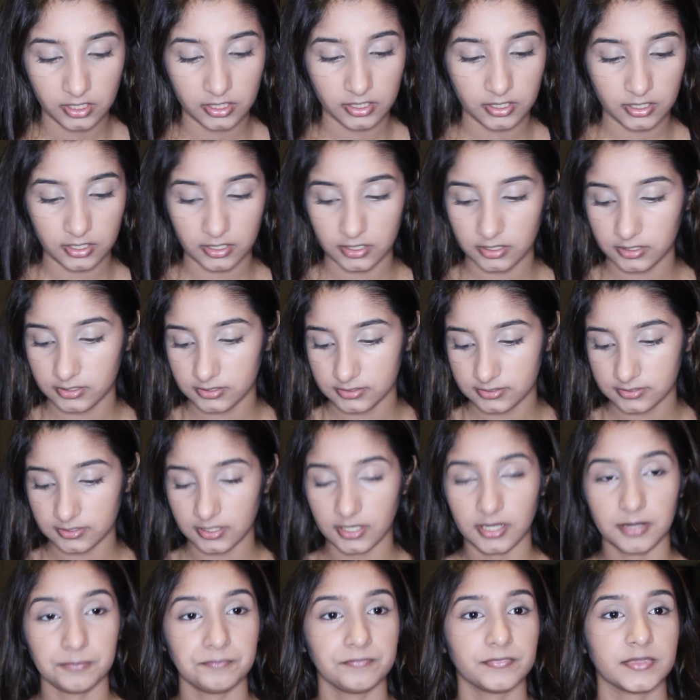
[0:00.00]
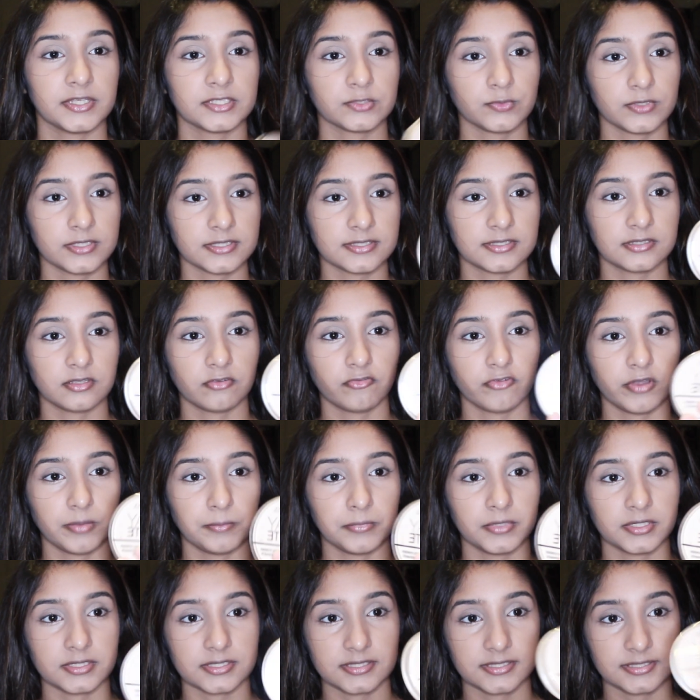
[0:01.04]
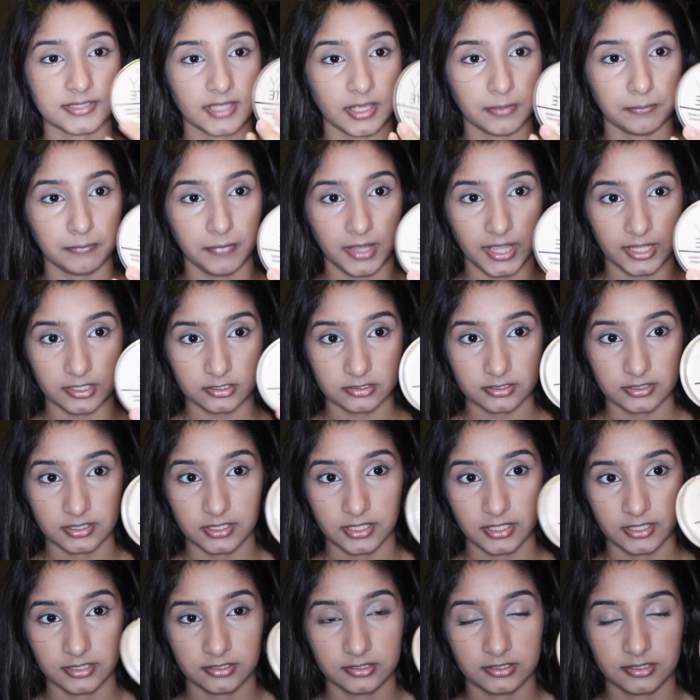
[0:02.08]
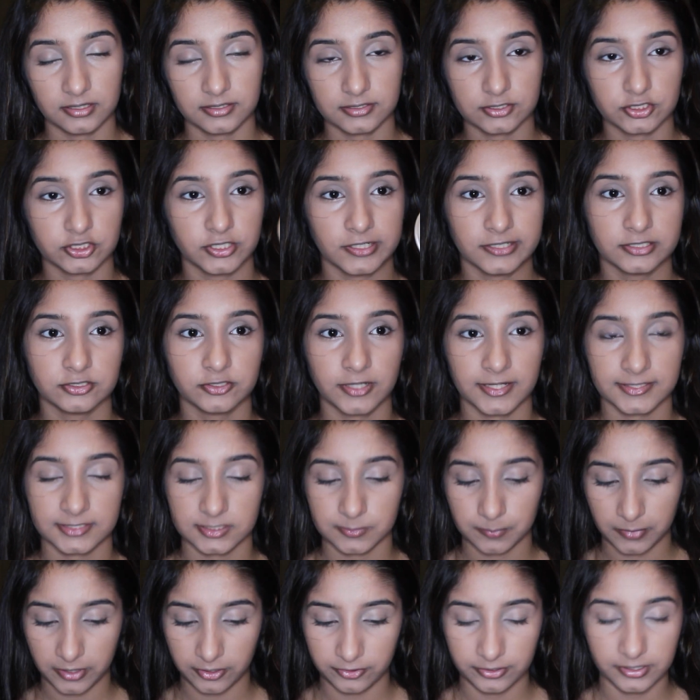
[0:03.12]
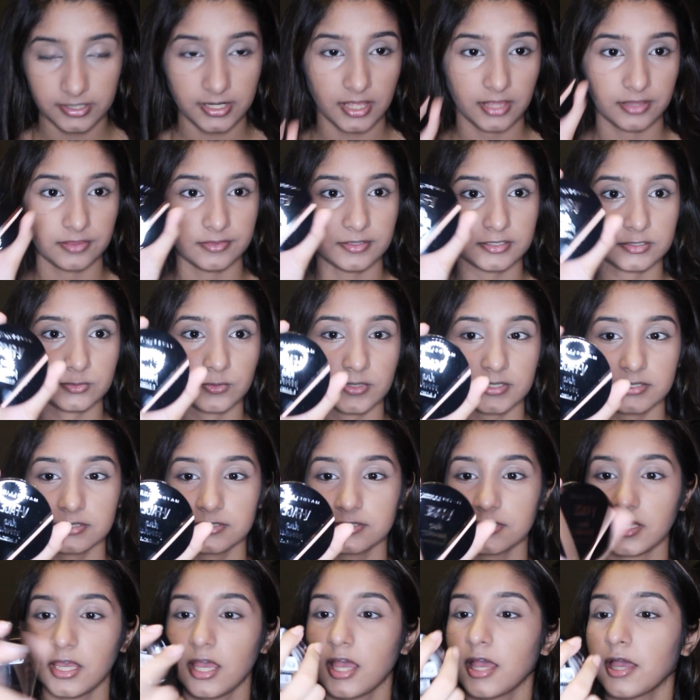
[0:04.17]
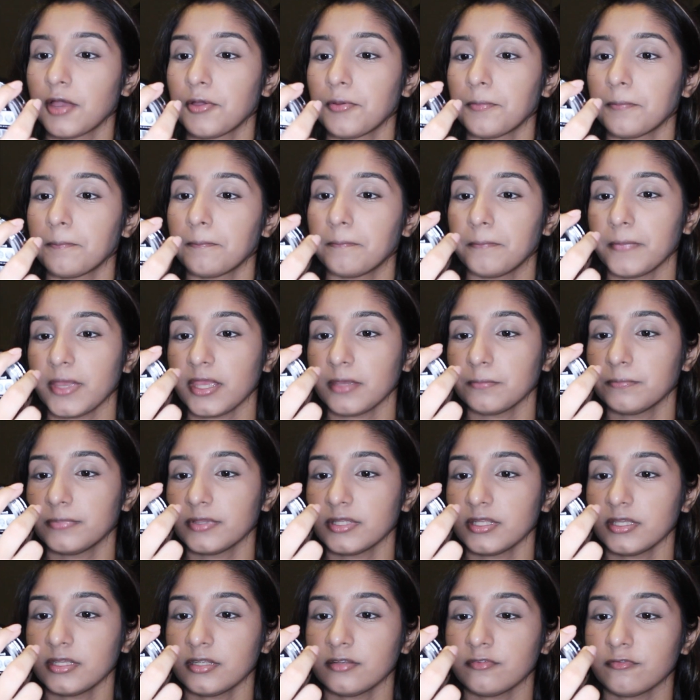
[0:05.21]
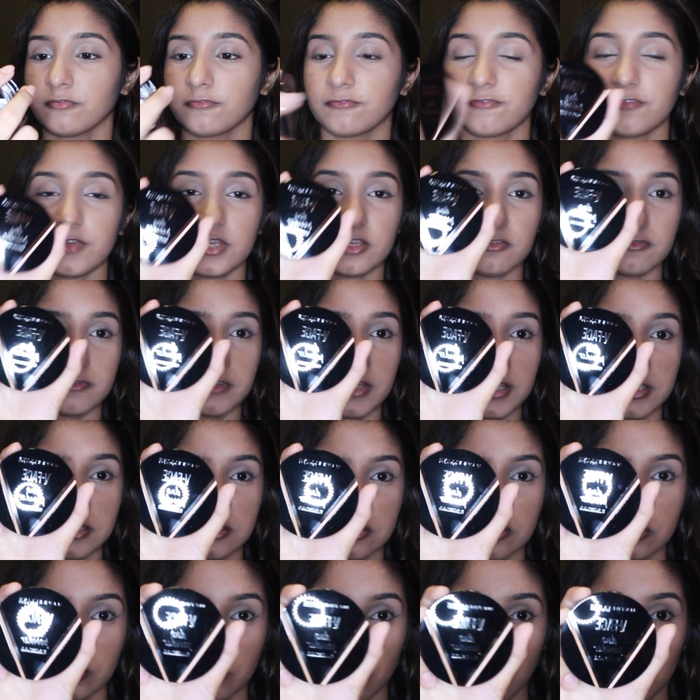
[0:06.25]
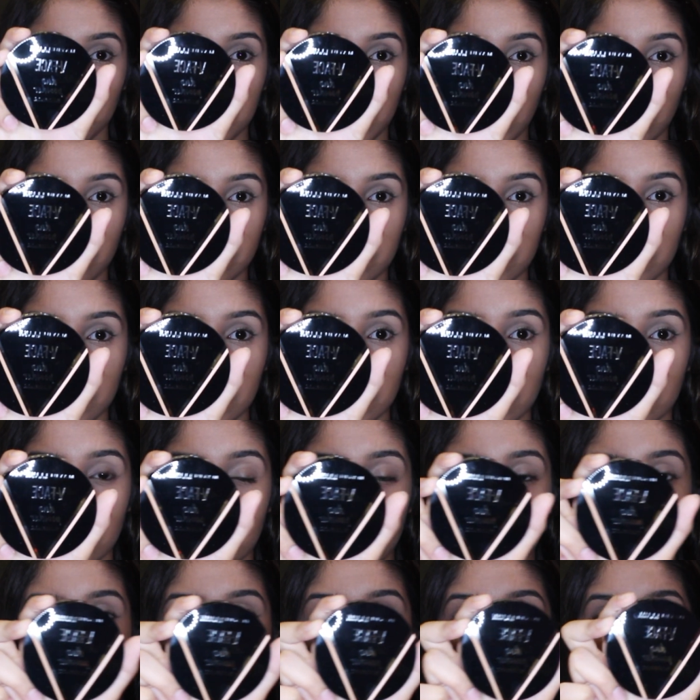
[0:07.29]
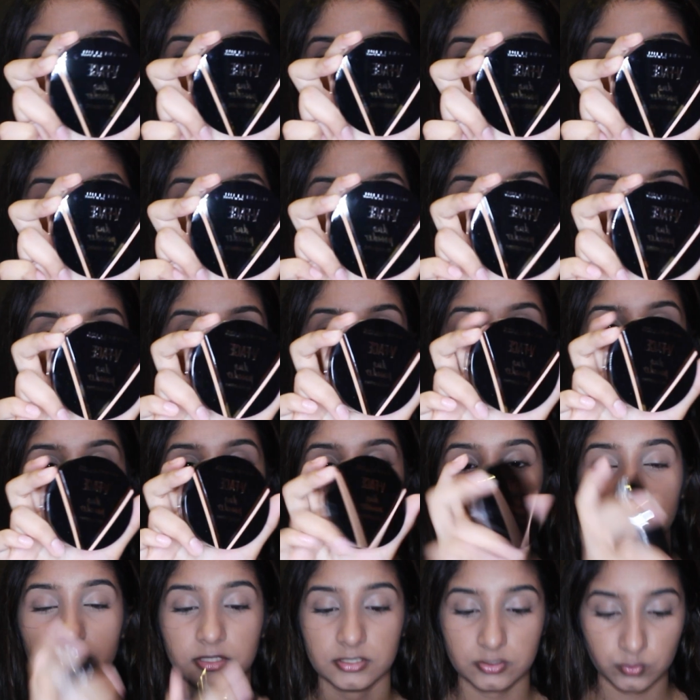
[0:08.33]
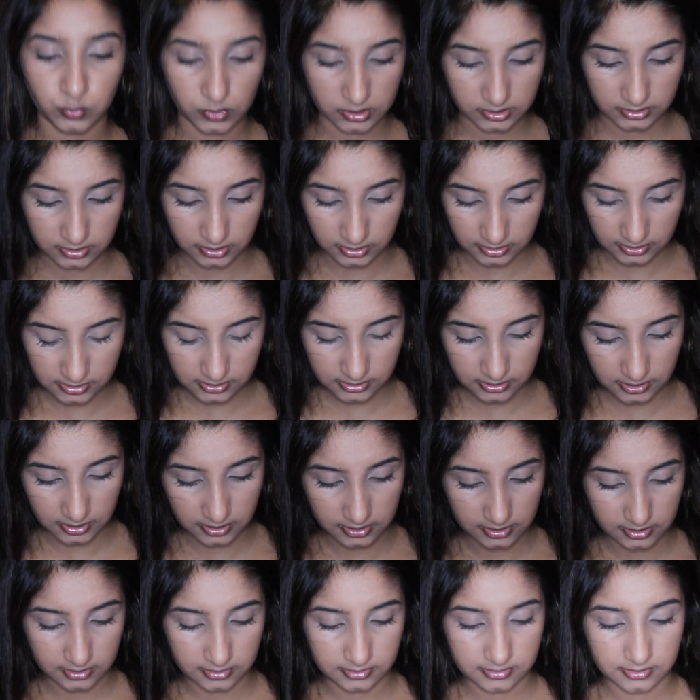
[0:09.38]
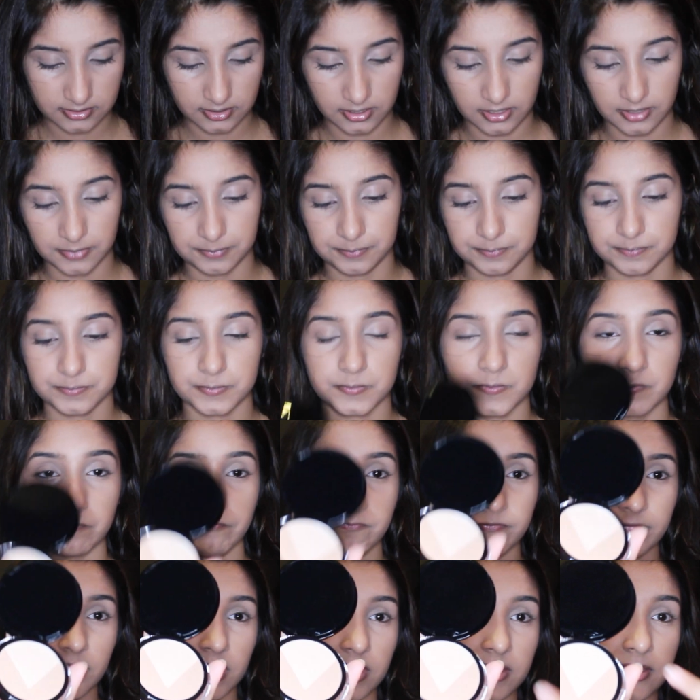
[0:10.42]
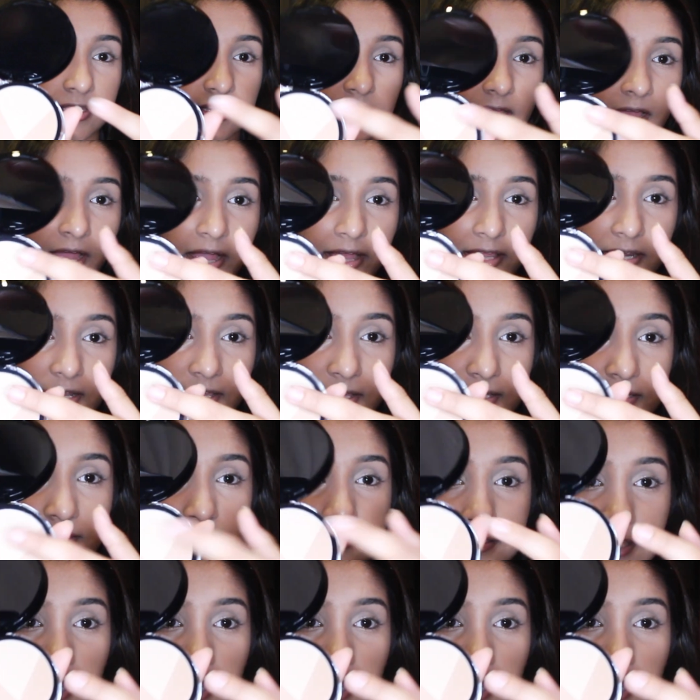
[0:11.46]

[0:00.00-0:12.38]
because this one's the Rimmel Stay Matte in the shade Transparent, and this one's Maybelline V-Face Duo Powder. So what this one does is it highlights